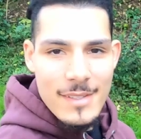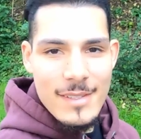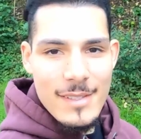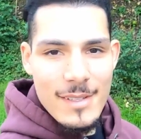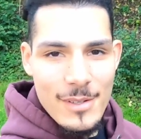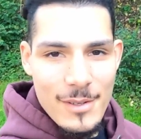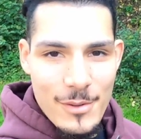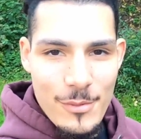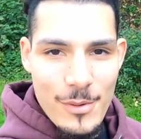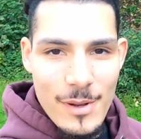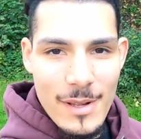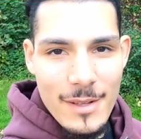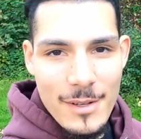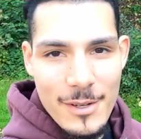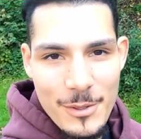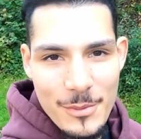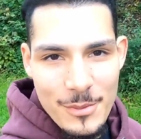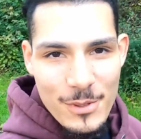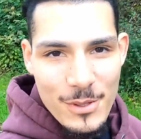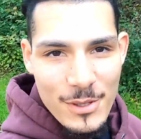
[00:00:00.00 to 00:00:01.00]
So
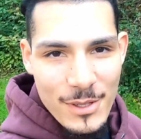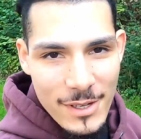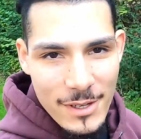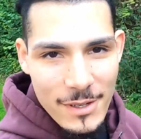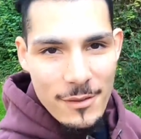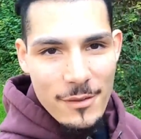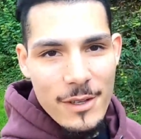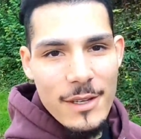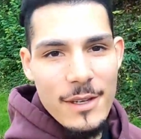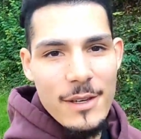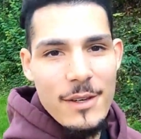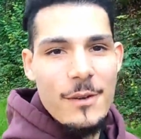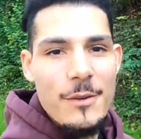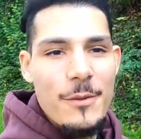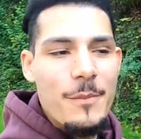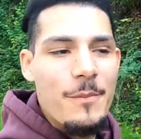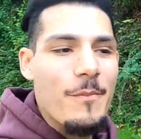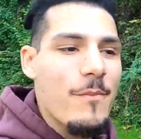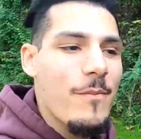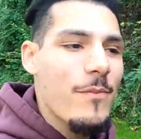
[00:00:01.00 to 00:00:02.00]
welcome to another
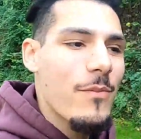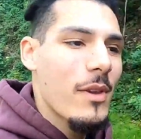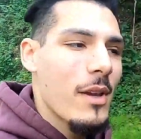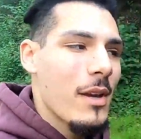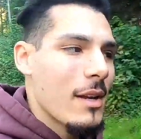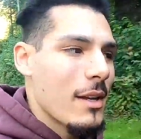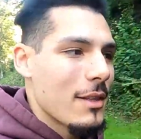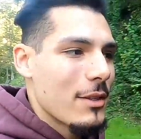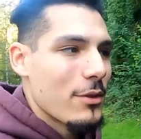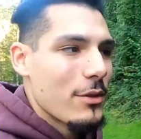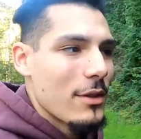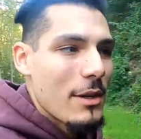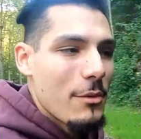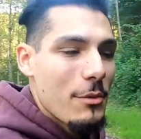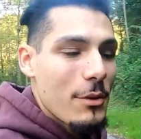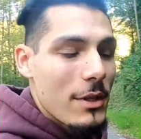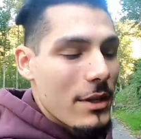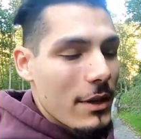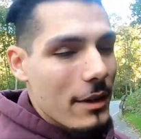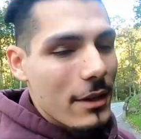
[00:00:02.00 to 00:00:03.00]
video. Today
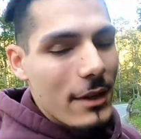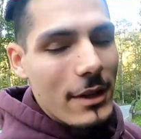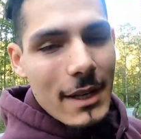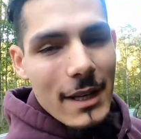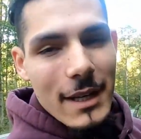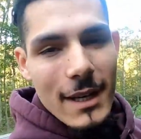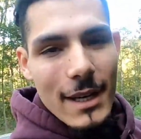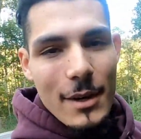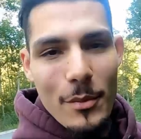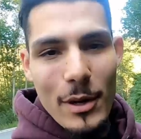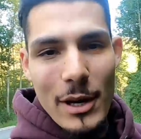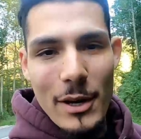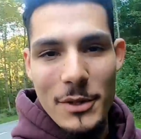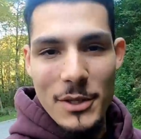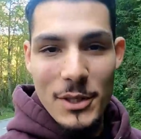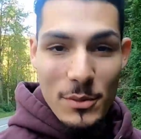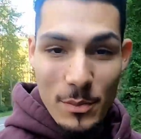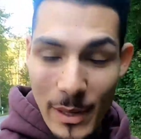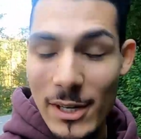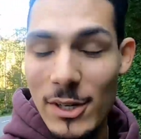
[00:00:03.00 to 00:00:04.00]
we're talking about
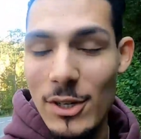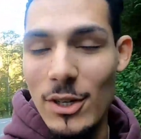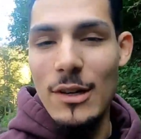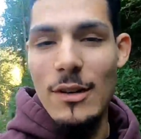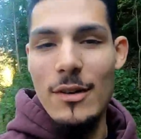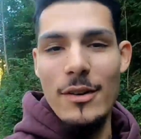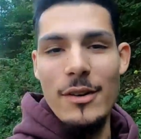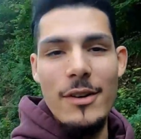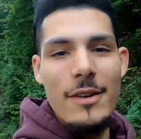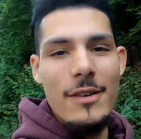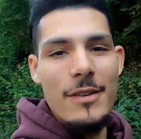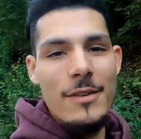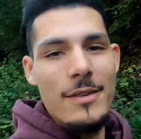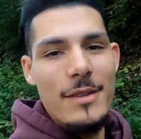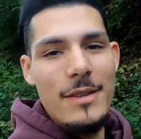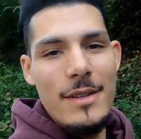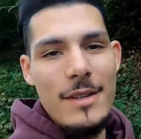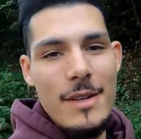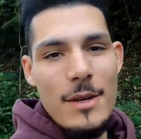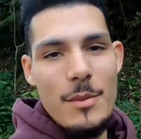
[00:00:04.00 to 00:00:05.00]
a special car
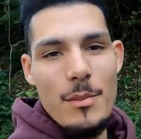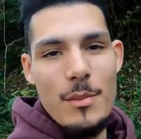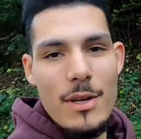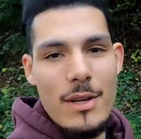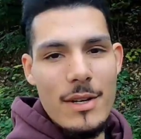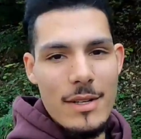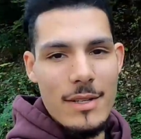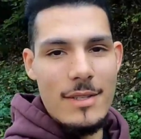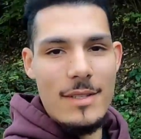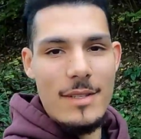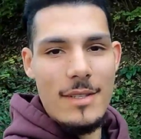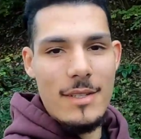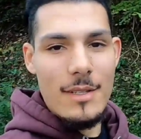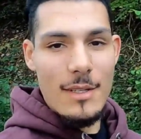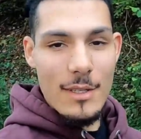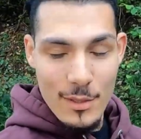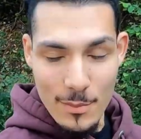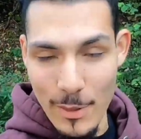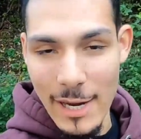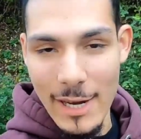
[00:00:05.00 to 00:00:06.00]
because
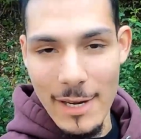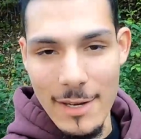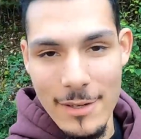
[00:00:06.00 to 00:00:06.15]
it's my